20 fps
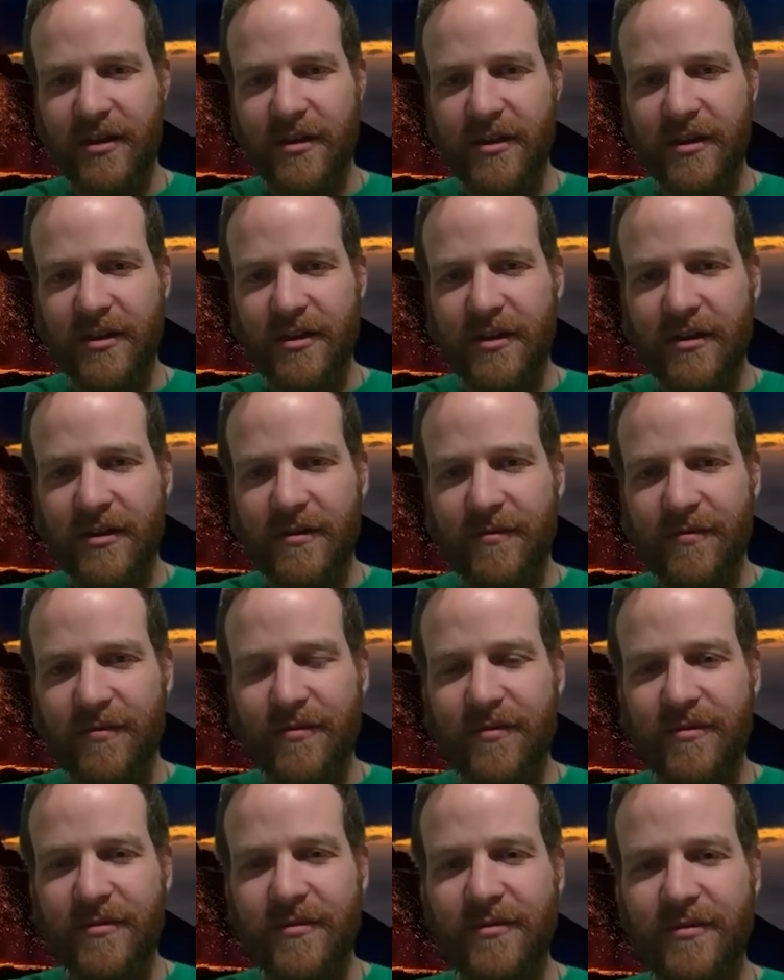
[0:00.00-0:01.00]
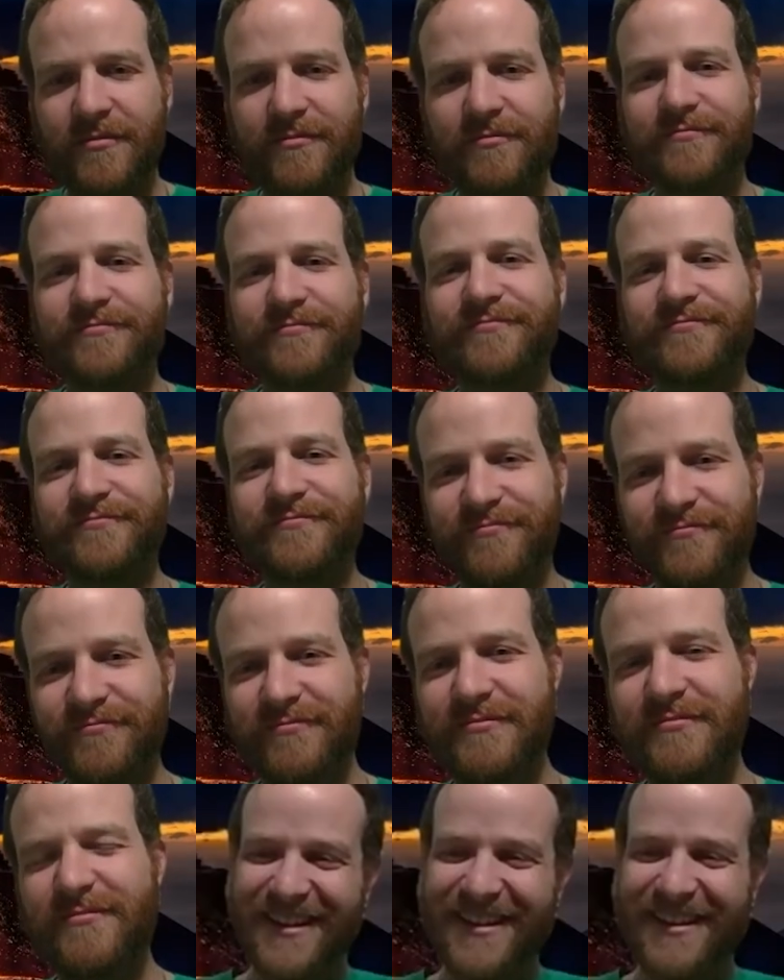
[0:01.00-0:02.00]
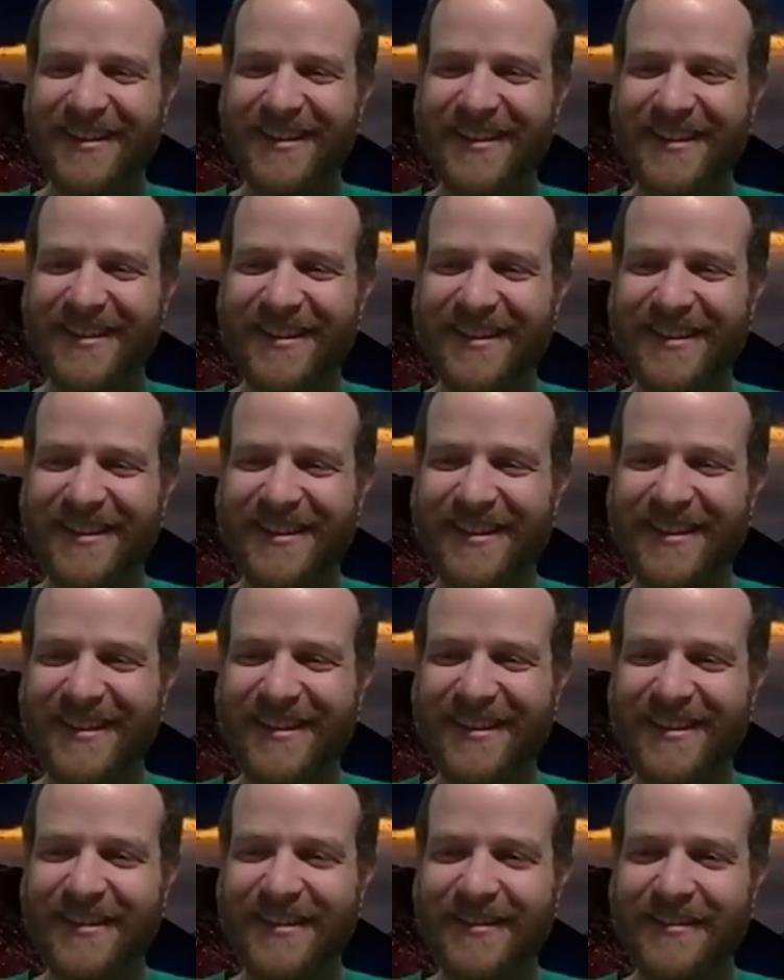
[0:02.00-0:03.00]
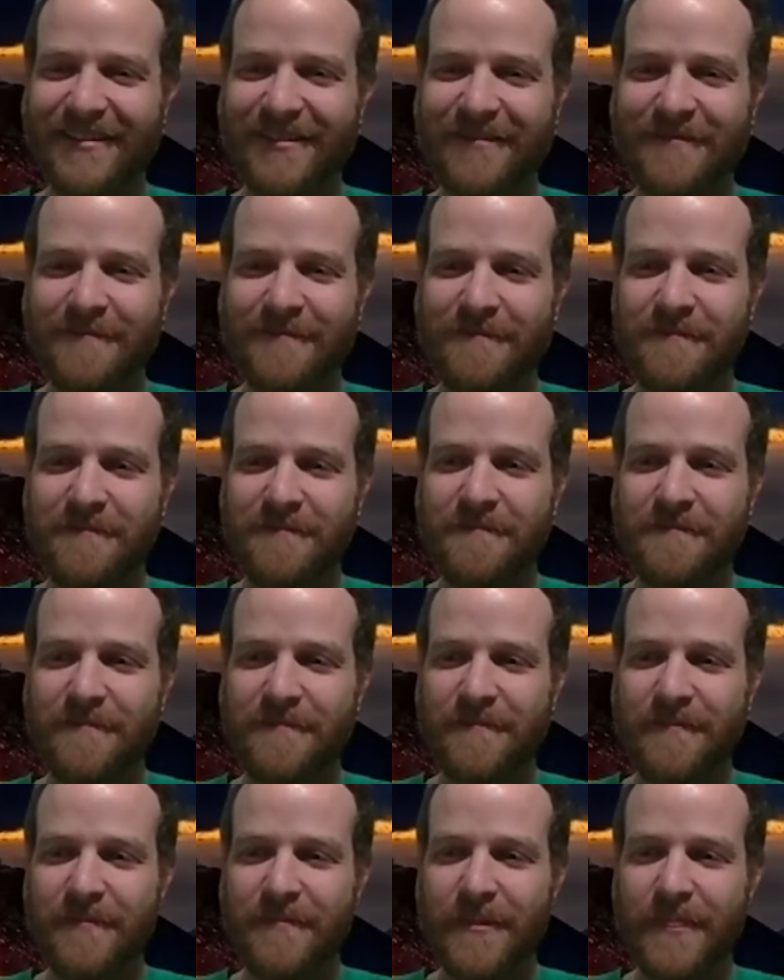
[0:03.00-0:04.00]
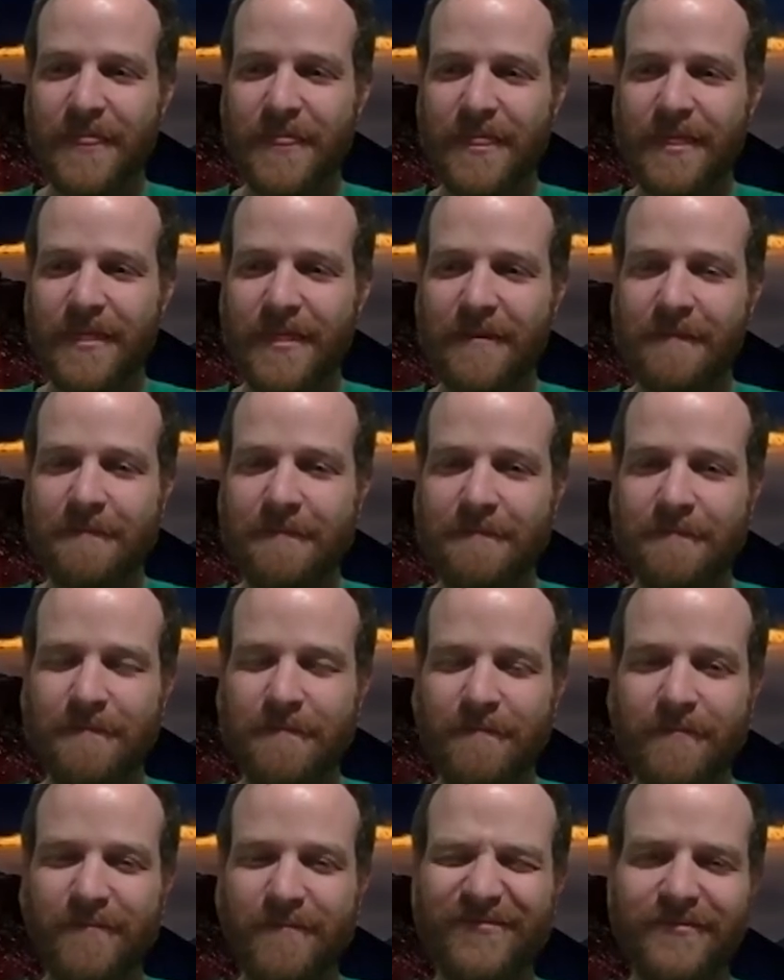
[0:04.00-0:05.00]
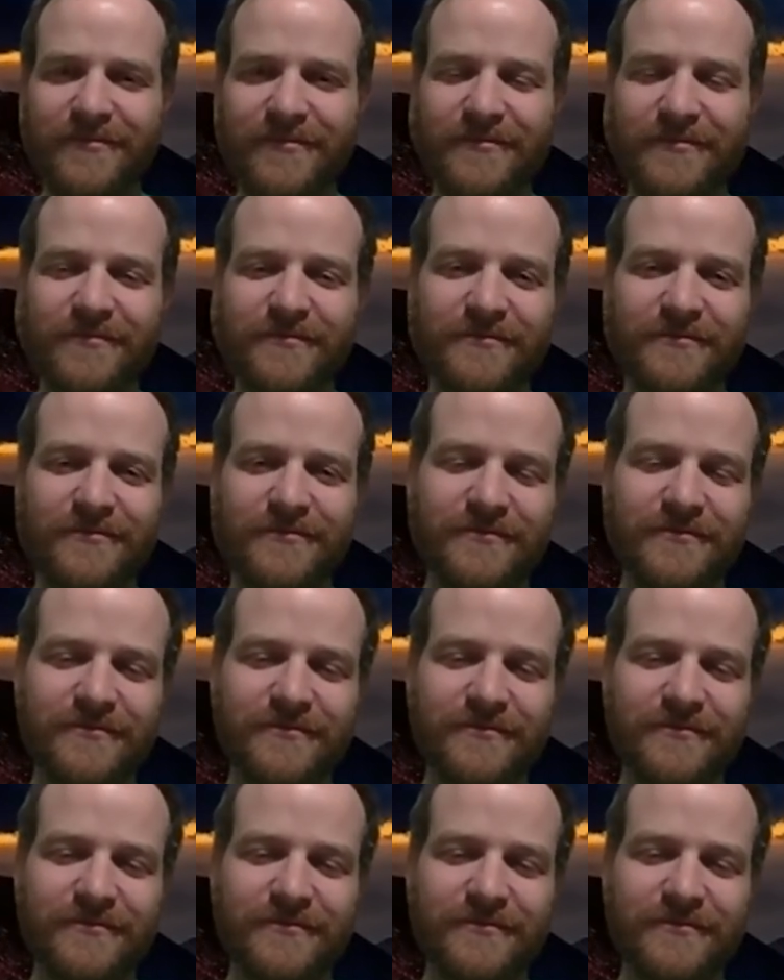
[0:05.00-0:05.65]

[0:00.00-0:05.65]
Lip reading: The person shown says nothing.